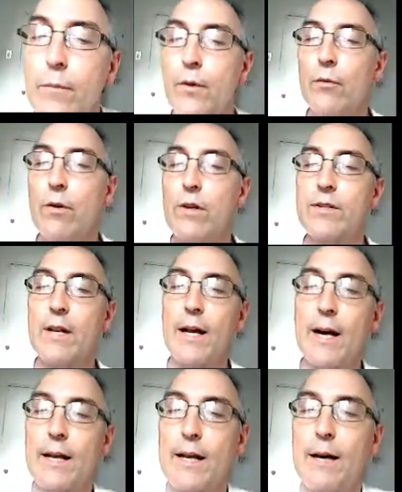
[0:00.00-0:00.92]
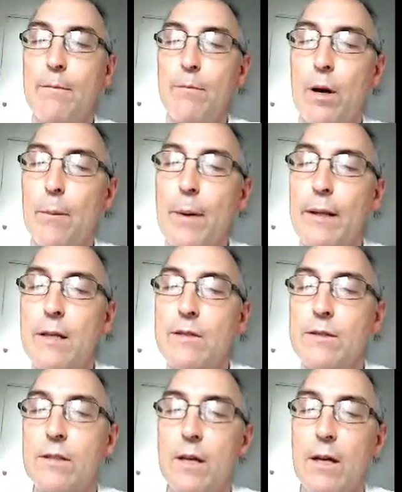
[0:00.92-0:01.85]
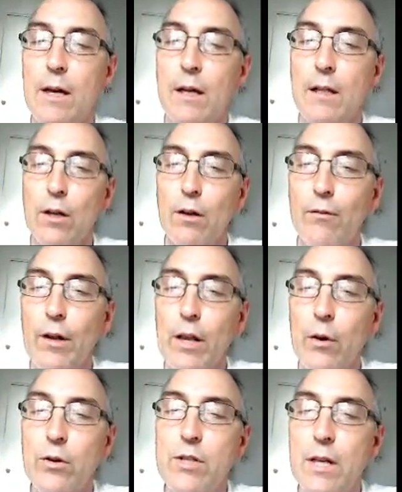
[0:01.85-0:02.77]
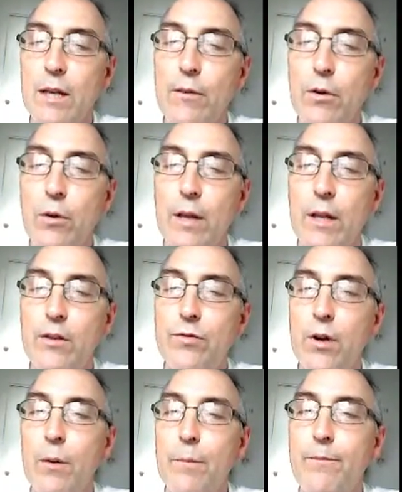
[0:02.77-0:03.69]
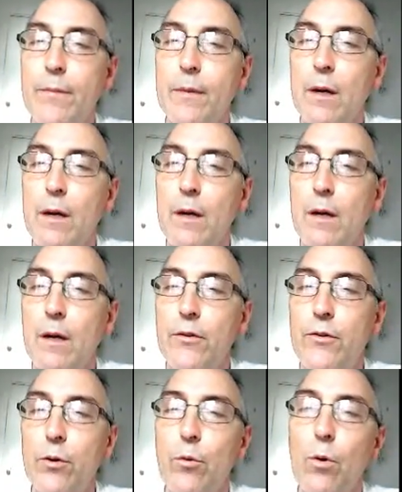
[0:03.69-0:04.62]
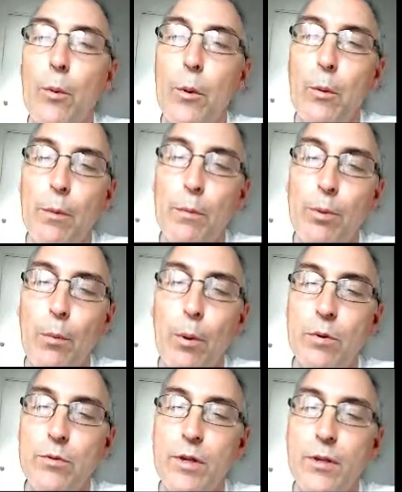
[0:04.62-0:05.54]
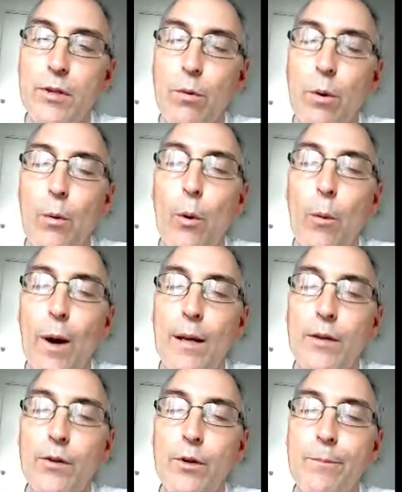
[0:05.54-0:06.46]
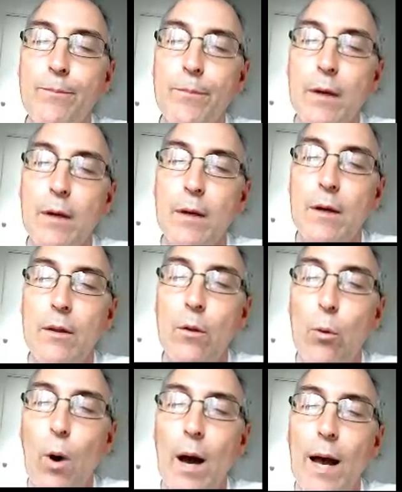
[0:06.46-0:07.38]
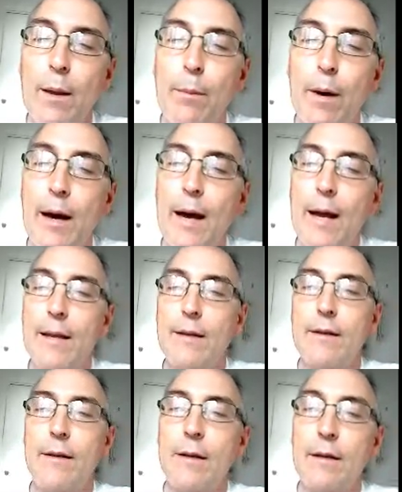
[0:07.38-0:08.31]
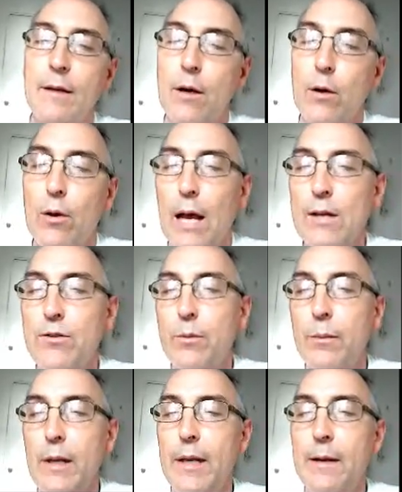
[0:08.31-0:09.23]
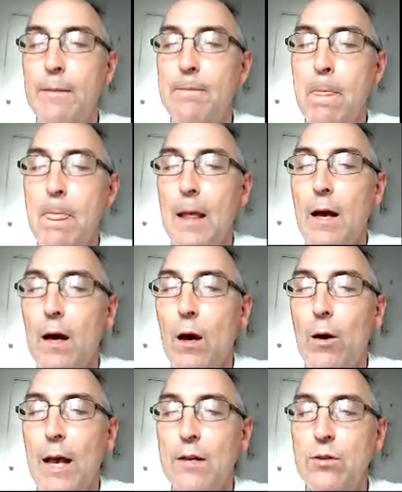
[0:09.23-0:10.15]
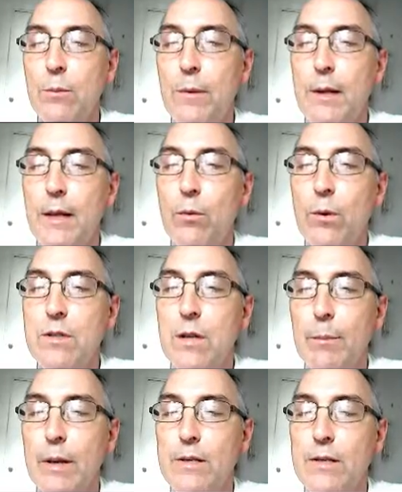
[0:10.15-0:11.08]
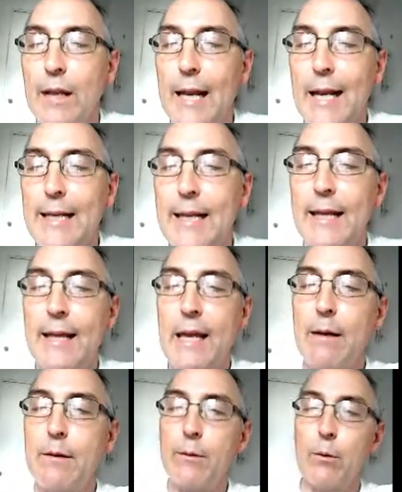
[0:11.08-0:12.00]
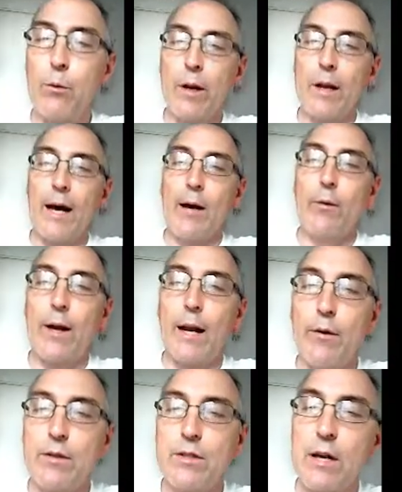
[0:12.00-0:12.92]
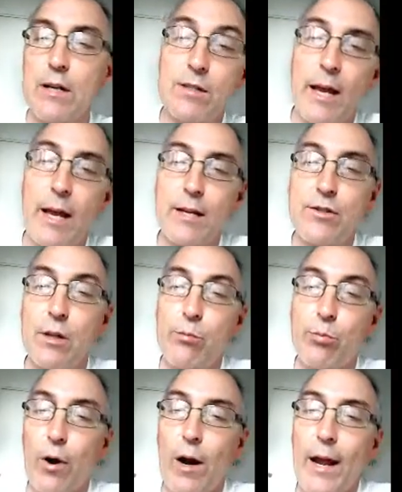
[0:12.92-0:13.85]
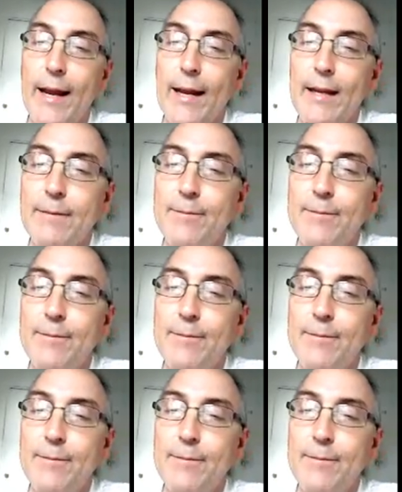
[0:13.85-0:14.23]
reason I want to make this little video is to give you an intro to what we propose to do, what we want to do, the why behind Ocaso Media. Ocaso Media was basically an idea that came to me one night when I was actually praying.